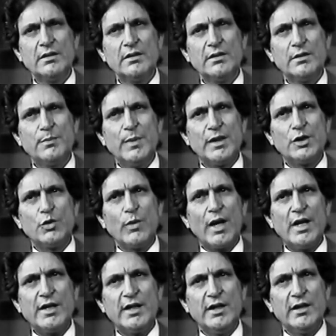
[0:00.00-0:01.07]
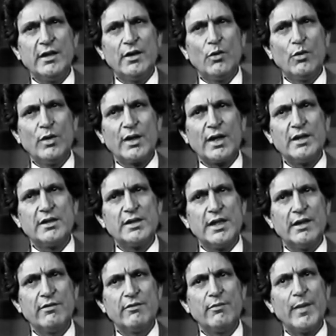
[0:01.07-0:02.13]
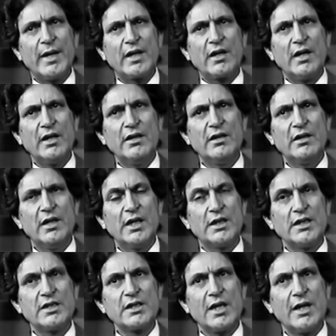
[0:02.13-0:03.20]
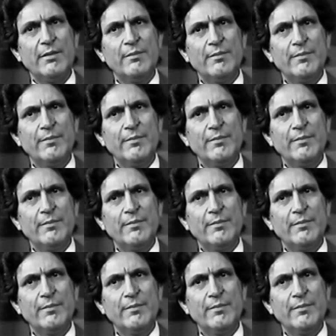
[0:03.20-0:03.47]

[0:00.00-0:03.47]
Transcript: Spirituality alone can save mankind at this time.